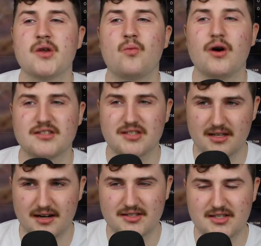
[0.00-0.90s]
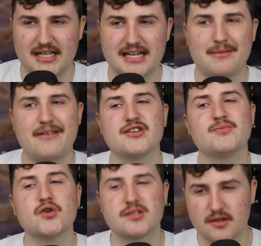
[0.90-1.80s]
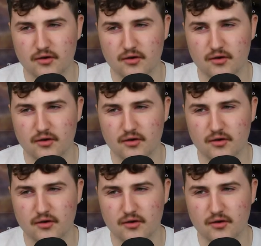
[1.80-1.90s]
was 13. However, his most